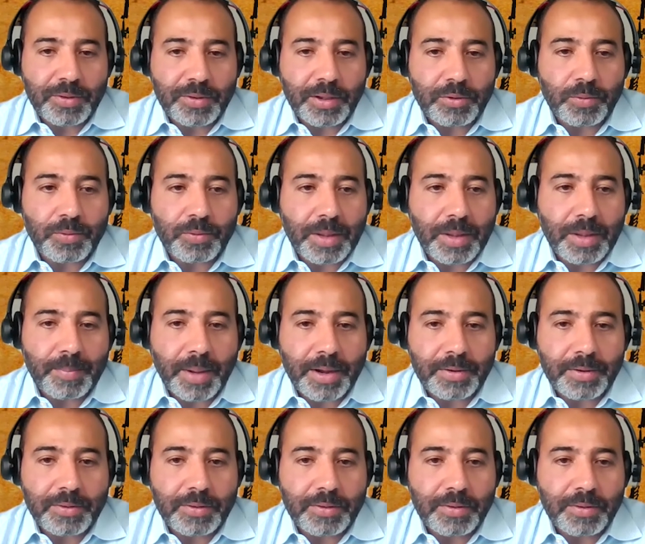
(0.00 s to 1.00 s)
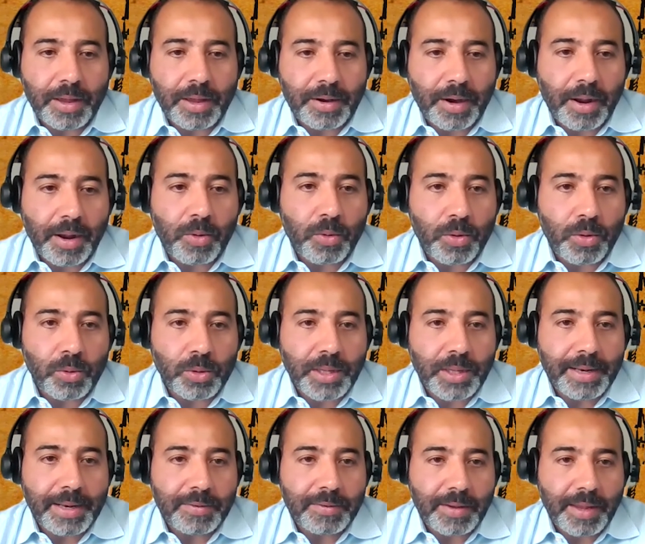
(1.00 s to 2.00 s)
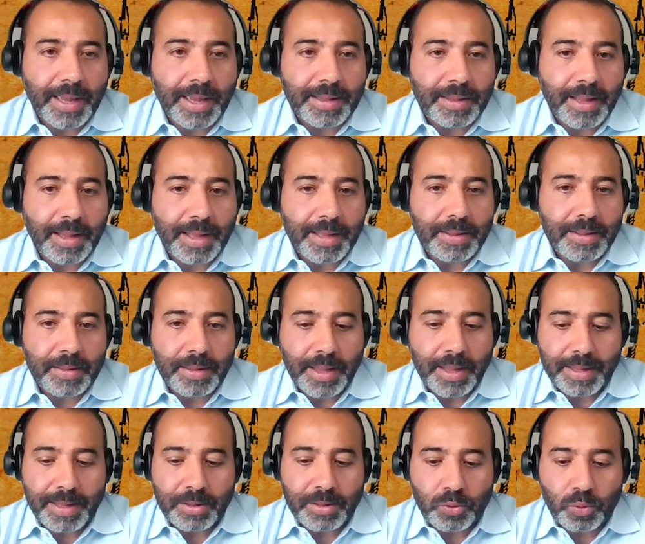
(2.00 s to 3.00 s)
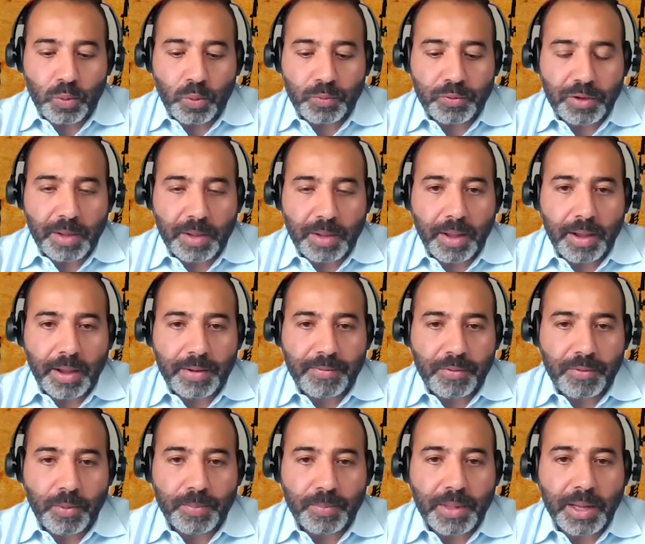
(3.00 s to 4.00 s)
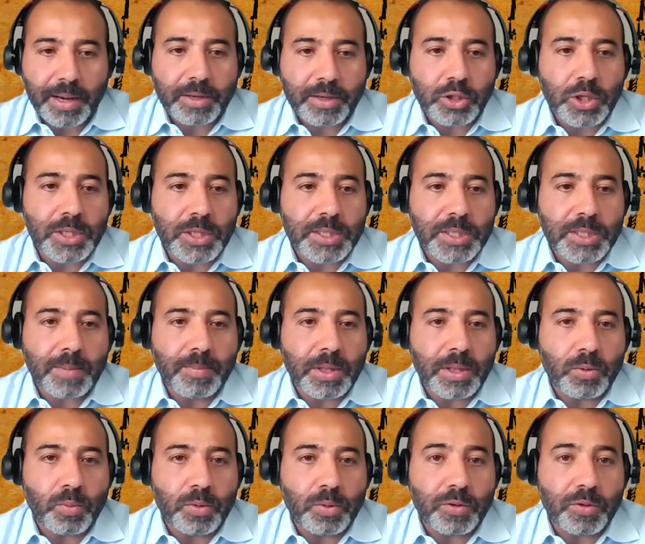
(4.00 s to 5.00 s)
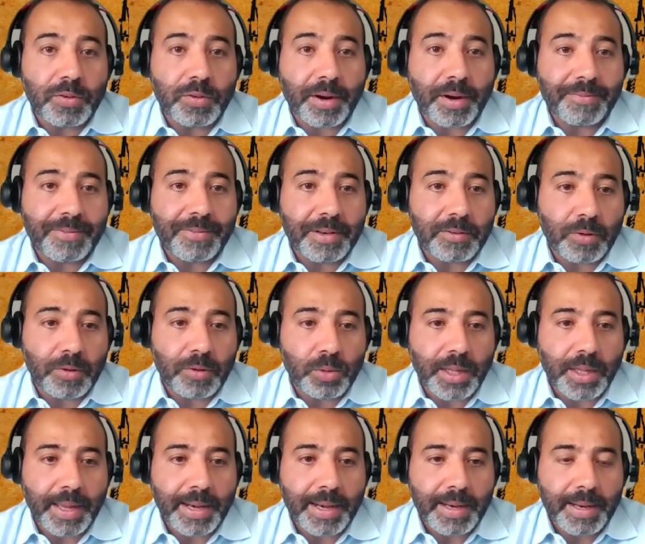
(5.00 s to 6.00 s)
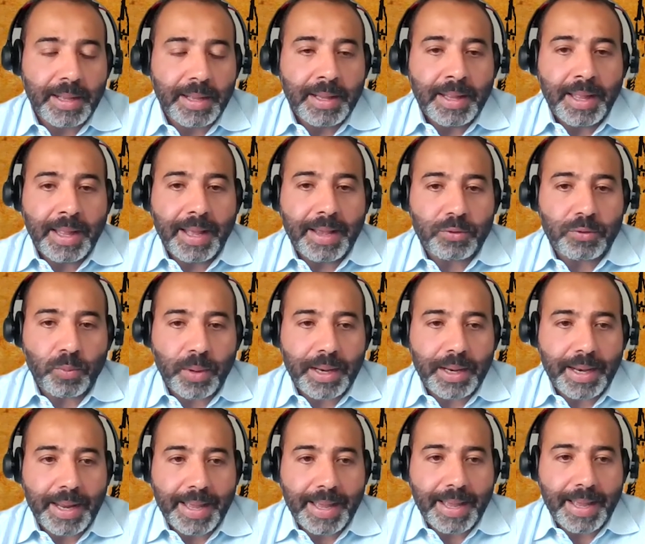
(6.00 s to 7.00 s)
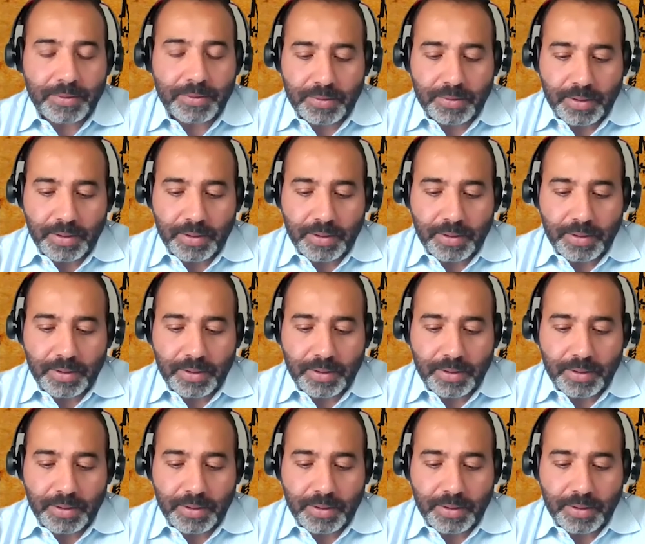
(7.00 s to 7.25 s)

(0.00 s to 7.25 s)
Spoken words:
6 of them are Accor hotels, and 2 of them are from the luxury segment, which is the Raffles Hotel as well as